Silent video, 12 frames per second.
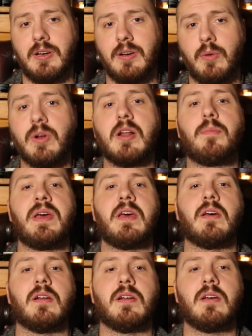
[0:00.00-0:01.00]
One of the
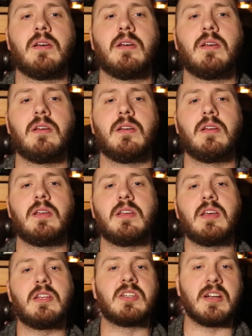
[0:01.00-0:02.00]
pair,
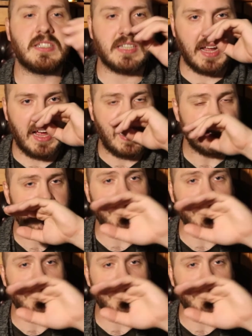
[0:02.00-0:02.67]
he turned to ask,